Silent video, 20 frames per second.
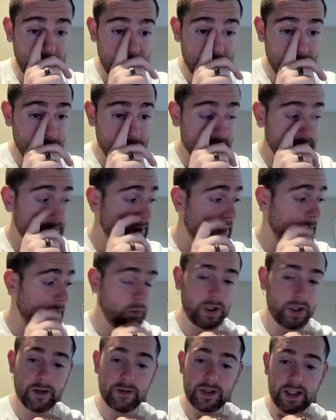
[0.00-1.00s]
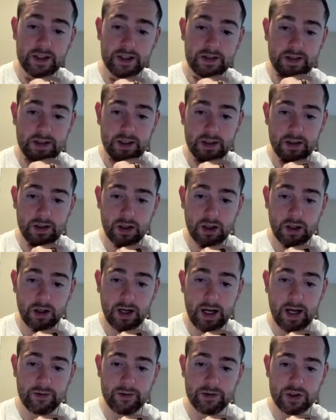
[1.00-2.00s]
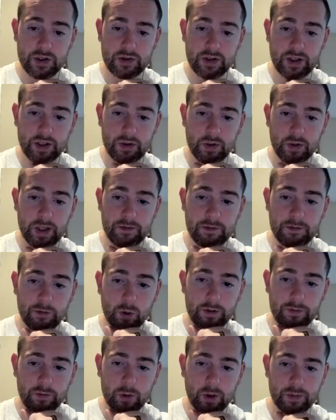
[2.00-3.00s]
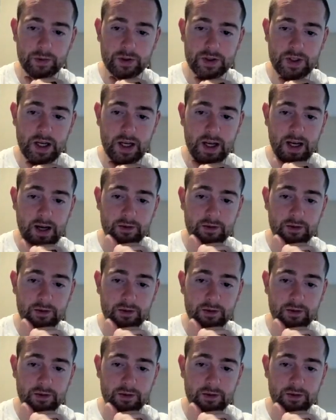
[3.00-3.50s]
Email sent, we have 18. Our average click rate, 44%.